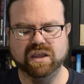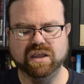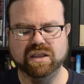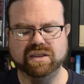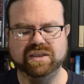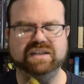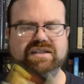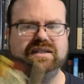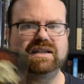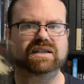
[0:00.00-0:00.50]

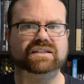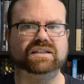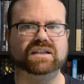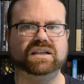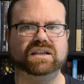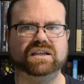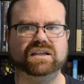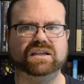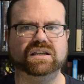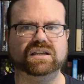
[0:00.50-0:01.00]
this is
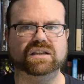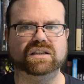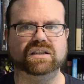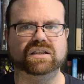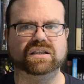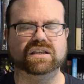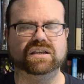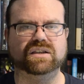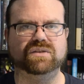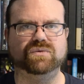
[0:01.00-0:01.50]
the
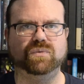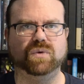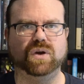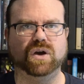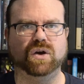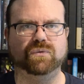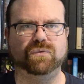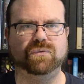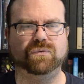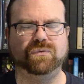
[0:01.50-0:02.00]

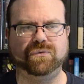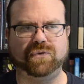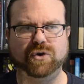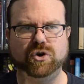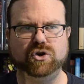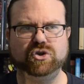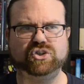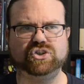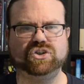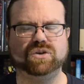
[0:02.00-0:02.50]

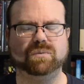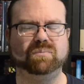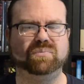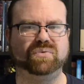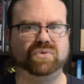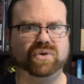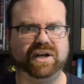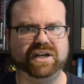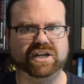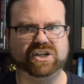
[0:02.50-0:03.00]
first
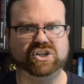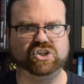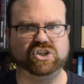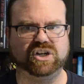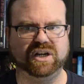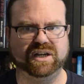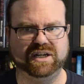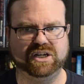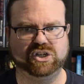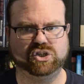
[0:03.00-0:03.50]
British
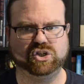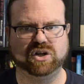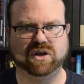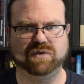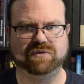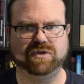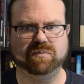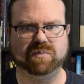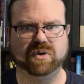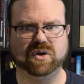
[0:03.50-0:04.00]
edition
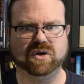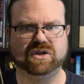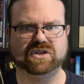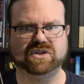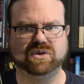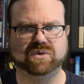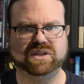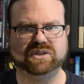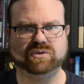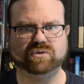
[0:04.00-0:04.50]
of the book.
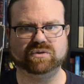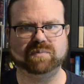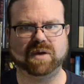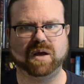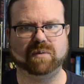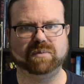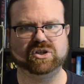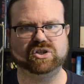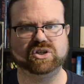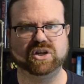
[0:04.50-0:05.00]
So this was
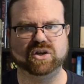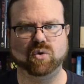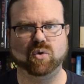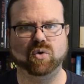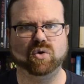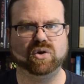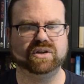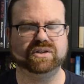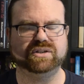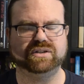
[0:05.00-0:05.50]
published in
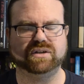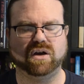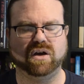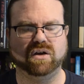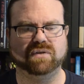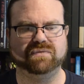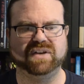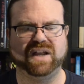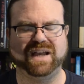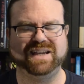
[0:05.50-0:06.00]
August
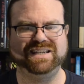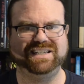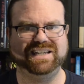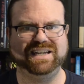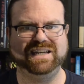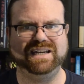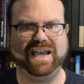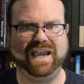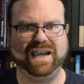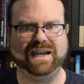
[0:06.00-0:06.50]
of
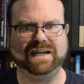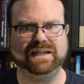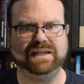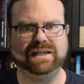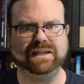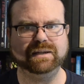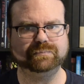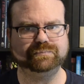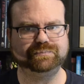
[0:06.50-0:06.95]
1980.